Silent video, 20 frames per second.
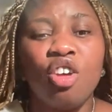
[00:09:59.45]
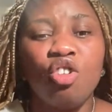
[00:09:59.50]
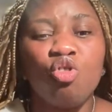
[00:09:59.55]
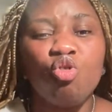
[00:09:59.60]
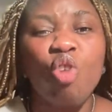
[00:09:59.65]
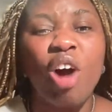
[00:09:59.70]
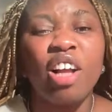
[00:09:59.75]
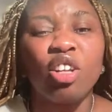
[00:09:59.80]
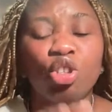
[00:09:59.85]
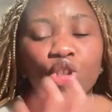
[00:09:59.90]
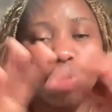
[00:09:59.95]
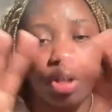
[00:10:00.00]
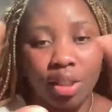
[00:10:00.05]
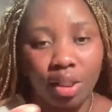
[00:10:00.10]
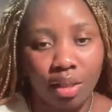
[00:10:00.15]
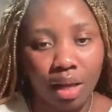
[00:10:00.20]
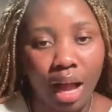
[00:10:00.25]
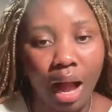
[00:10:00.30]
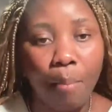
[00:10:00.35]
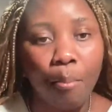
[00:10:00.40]
you are
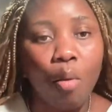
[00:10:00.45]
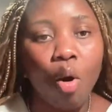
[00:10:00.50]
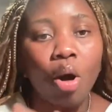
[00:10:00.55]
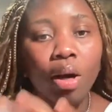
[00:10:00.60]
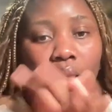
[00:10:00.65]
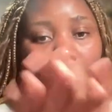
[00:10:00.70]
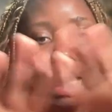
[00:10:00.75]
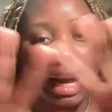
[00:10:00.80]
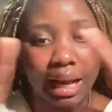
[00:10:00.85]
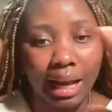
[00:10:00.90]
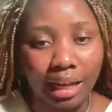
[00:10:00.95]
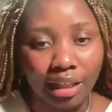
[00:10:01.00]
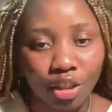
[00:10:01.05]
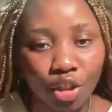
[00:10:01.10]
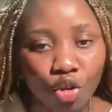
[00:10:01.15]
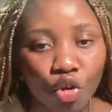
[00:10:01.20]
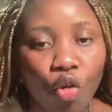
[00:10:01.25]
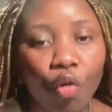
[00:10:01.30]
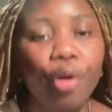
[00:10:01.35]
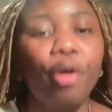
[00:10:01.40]
just among that
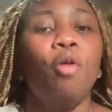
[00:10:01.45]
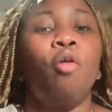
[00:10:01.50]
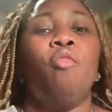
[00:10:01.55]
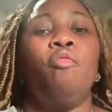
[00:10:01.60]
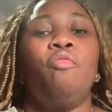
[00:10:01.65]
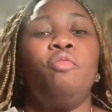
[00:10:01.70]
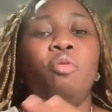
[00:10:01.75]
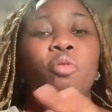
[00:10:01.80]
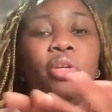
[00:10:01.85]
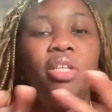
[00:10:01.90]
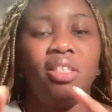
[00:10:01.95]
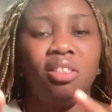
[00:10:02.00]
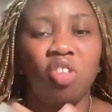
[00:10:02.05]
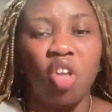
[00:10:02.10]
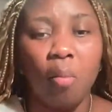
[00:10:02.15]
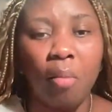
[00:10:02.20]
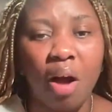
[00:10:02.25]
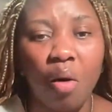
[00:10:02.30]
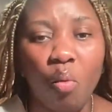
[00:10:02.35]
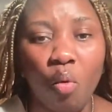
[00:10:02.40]
category of, oh, this
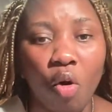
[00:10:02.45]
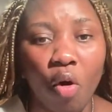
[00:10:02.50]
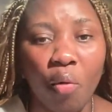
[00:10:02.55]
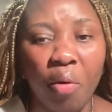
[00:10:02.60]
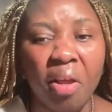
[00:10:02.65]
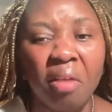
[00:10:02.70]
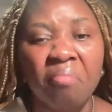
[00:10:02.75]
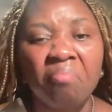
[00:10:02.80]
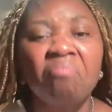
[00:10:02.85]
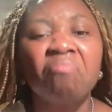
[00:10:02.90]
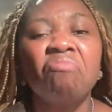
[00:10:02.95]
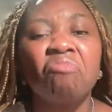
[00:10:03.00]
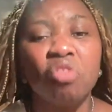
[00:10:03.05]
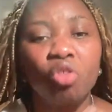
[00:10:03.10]
normal worry.